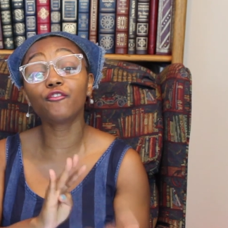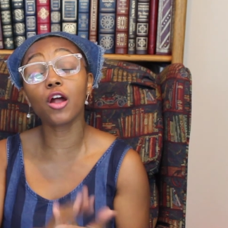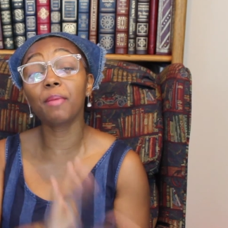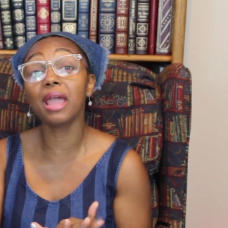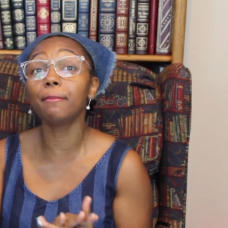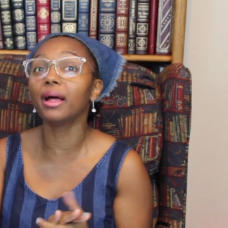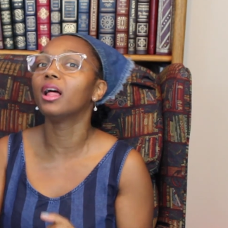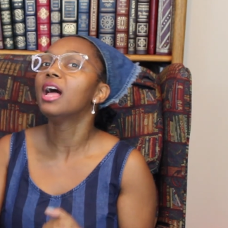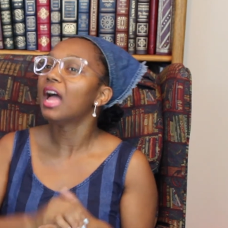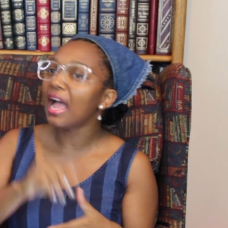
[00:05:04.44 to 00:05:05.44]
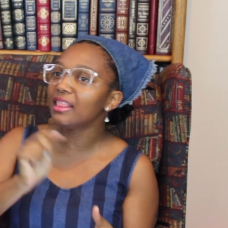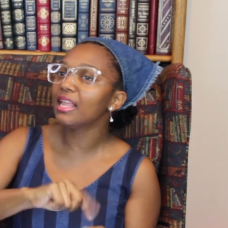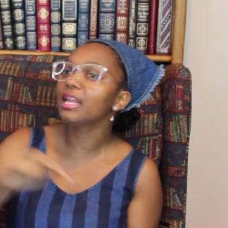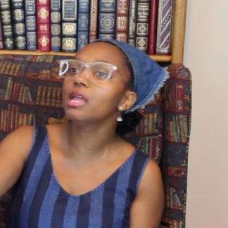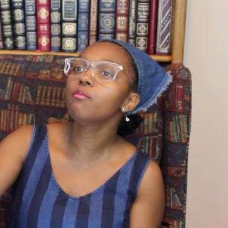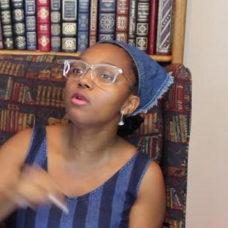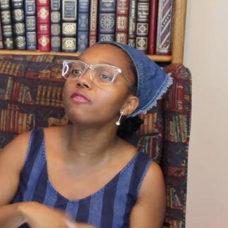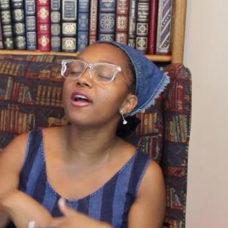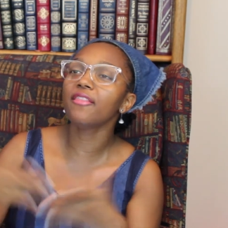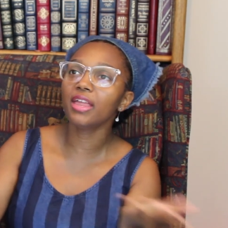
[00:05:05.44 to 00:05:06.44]
4 people. And then he
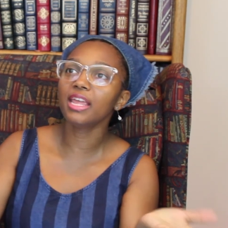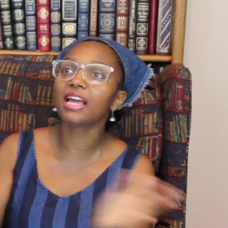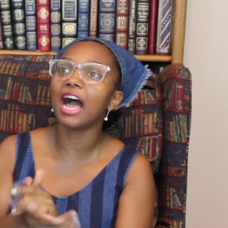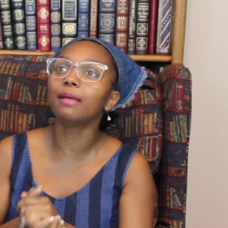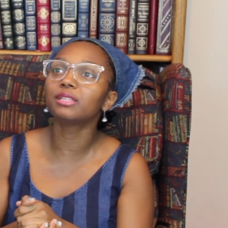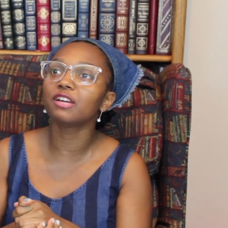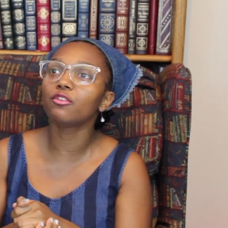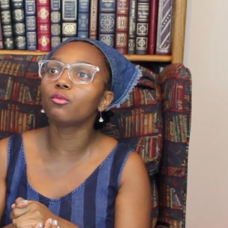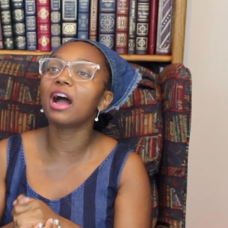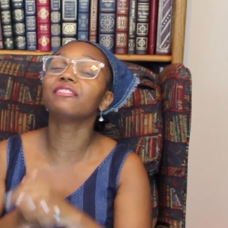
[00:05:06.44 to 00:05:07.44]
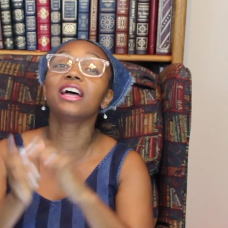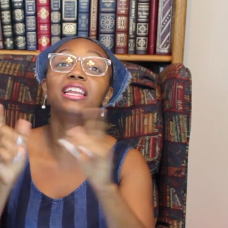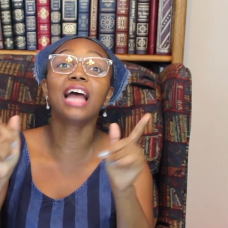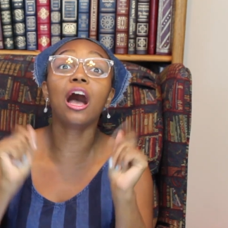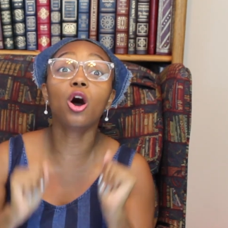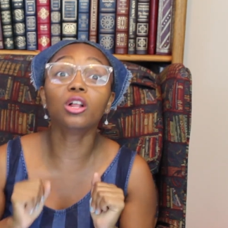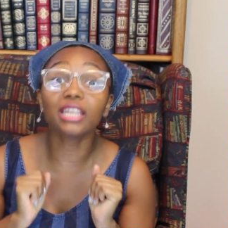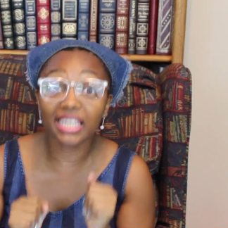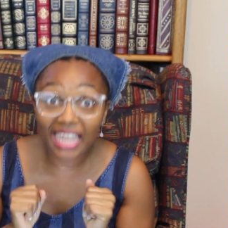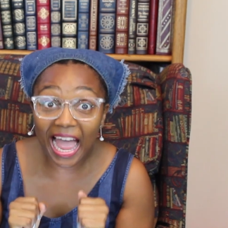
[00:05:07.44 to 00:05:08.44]
moved, and then he got himself a wife. And not
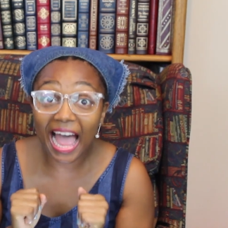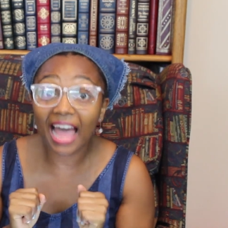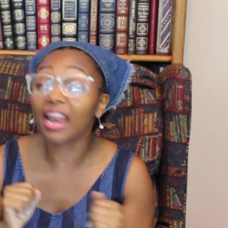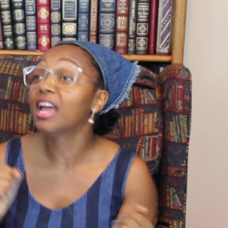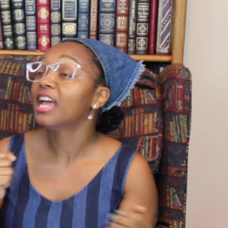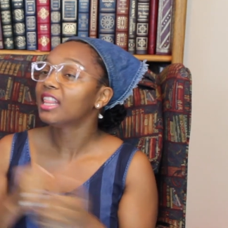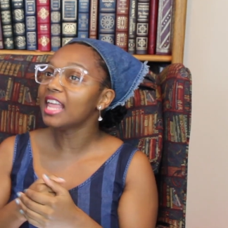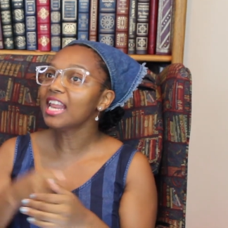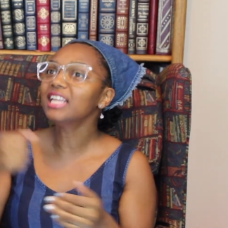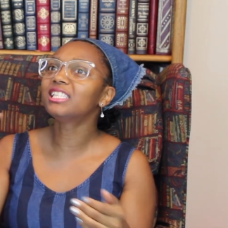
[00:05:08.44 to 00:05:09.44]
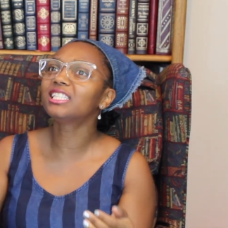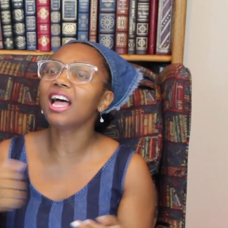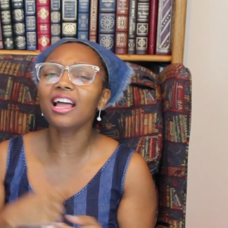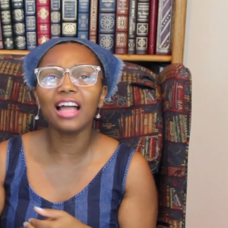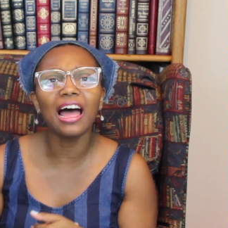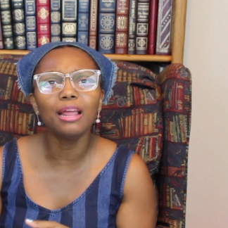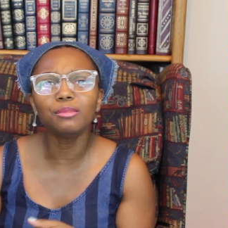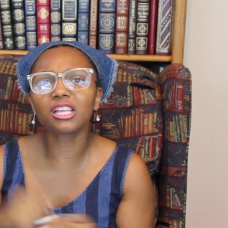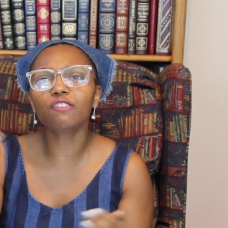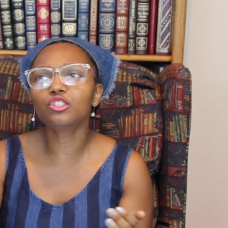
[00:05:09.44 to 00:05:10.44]
only that, then his son got
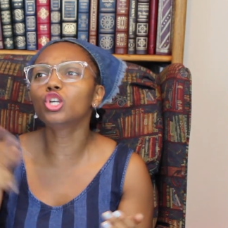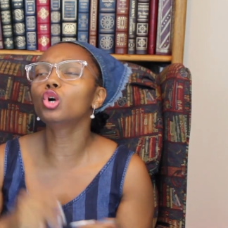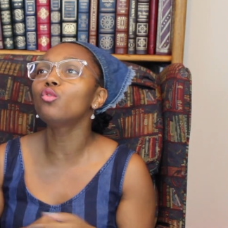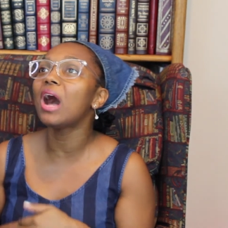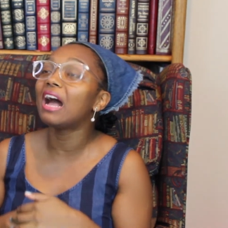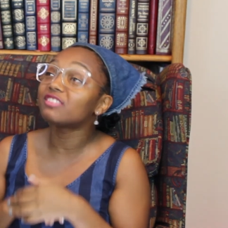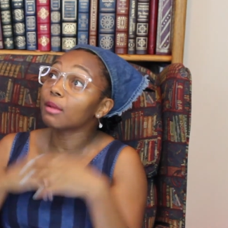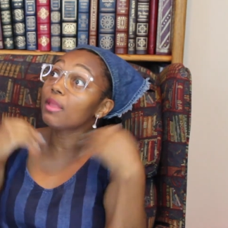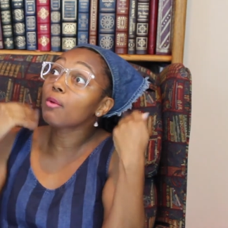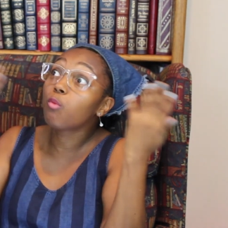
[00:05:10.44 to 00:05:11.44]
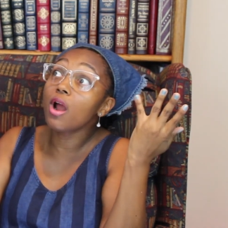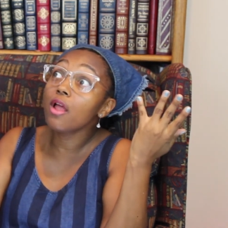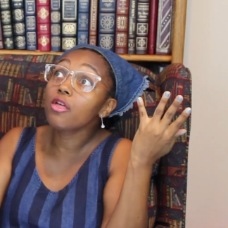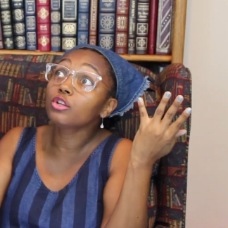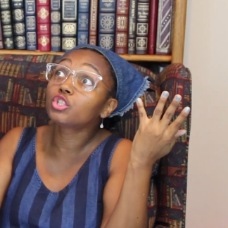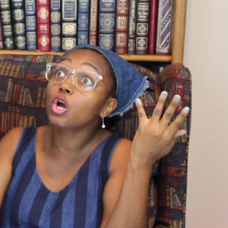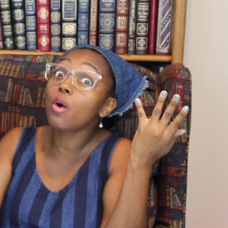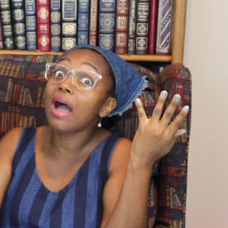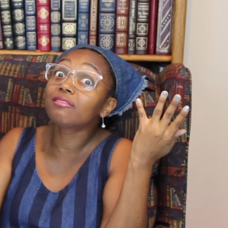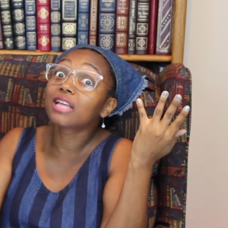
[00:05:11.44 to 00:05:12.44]
himself 2 wives. I'm like, where did those 2
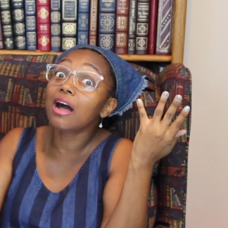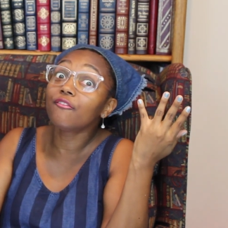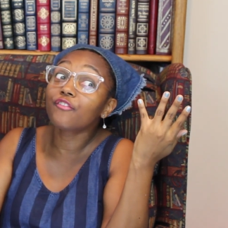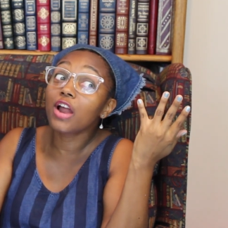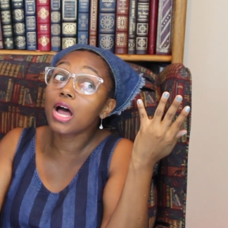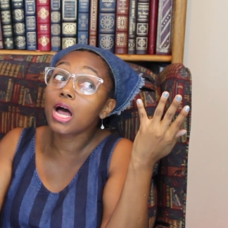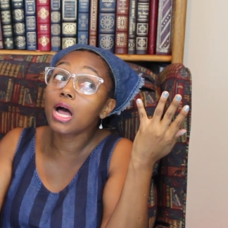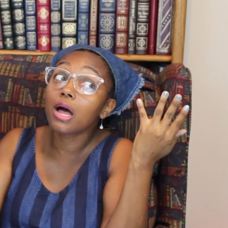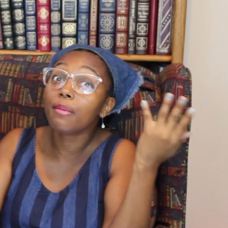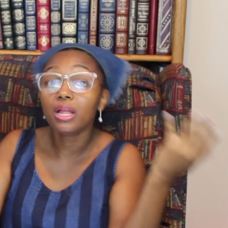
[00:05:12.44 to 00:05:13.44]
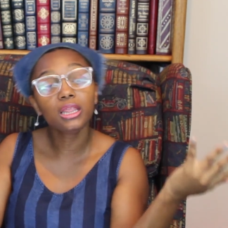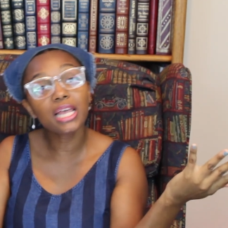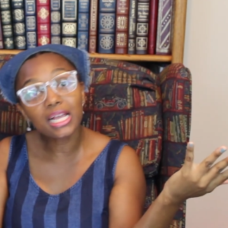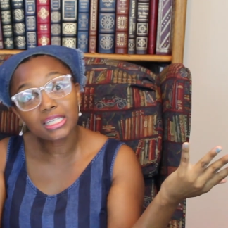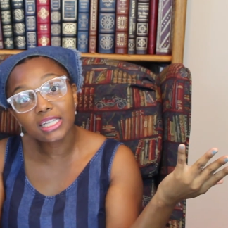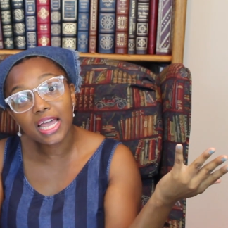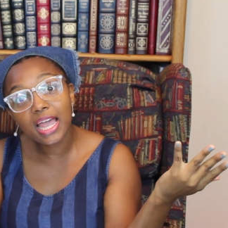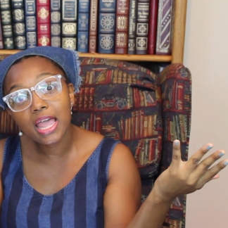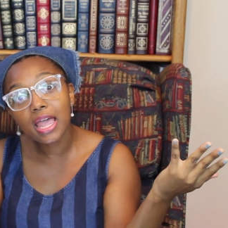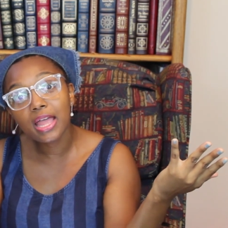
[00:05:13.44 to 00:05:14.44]
wives come from?
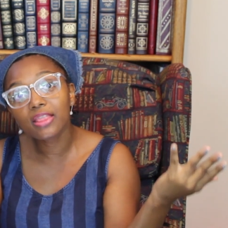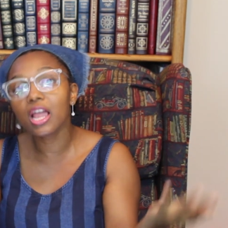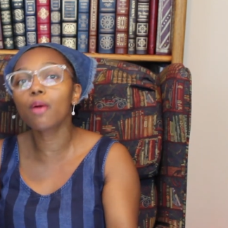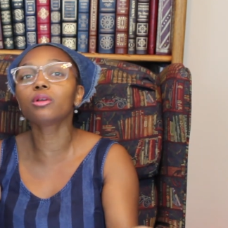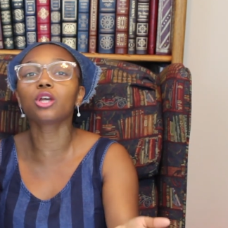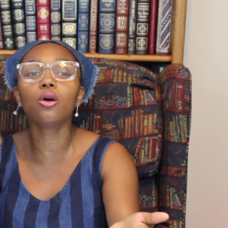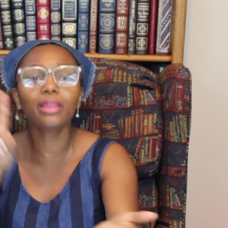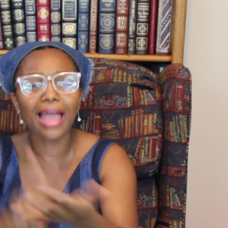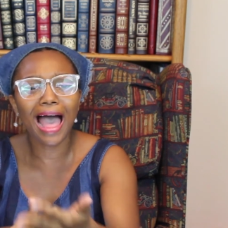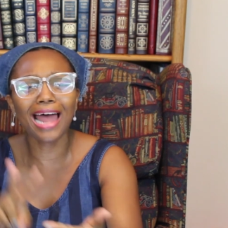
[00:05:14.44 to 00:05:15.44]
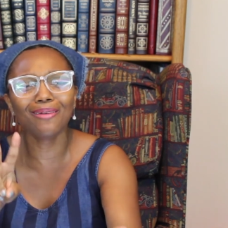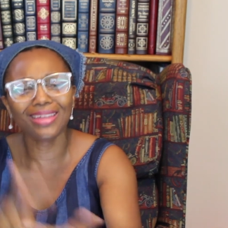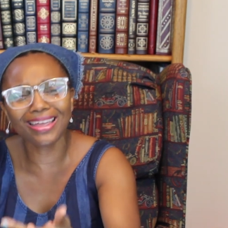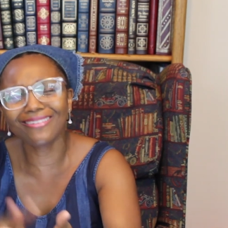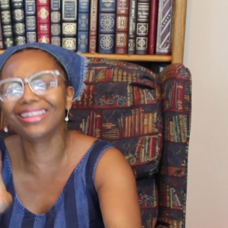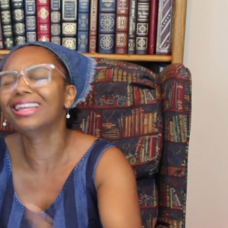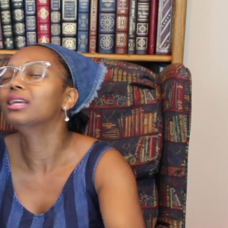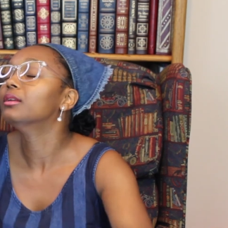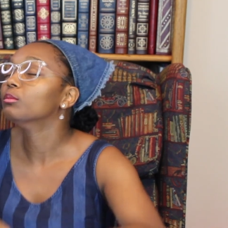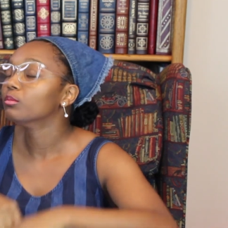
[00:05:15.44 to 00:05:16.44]
Listen, there was only Adam and
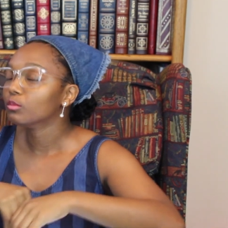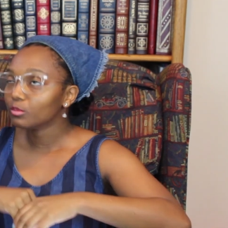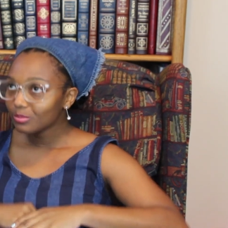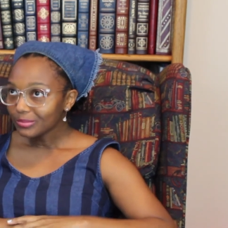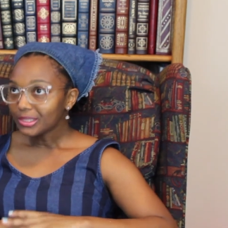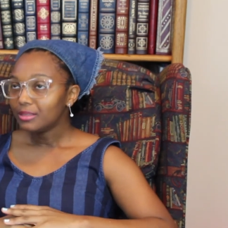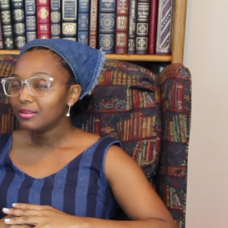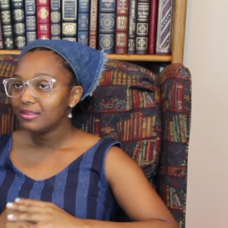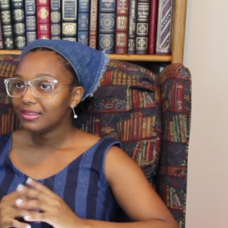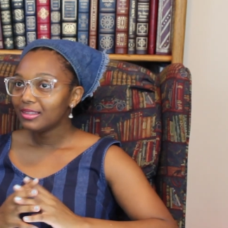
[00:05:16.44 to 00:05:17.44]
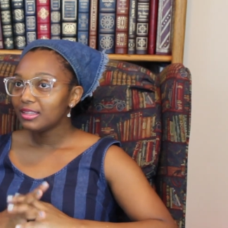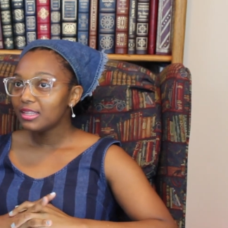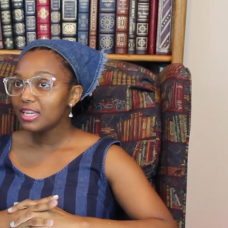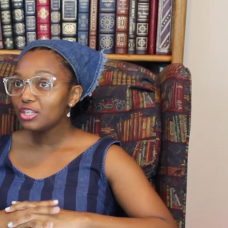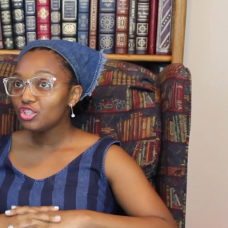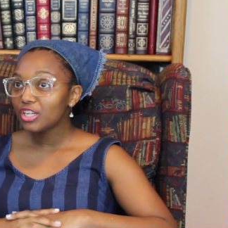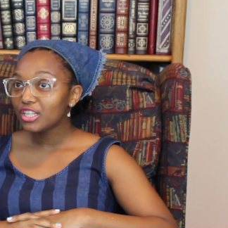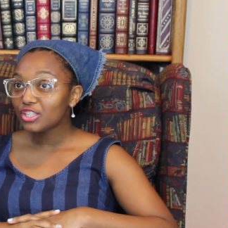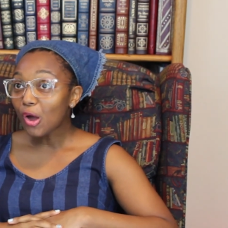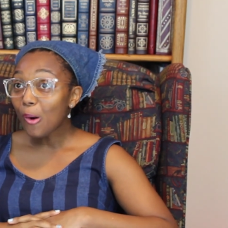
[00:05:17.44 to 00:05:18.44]
Eve. This
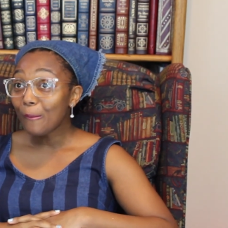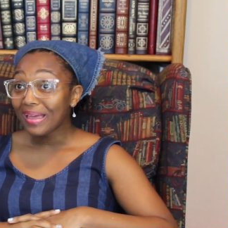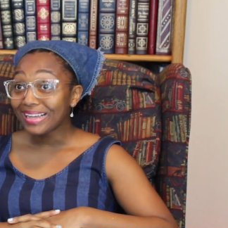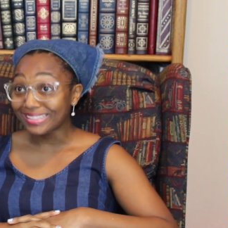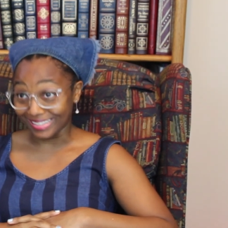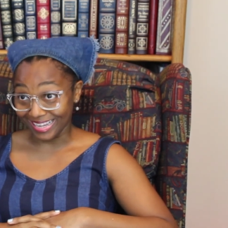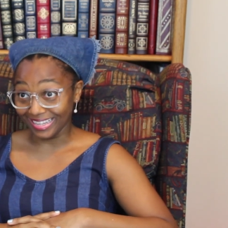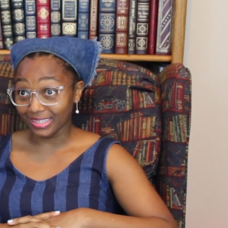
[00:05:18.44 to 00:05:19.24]
shit don't make sense.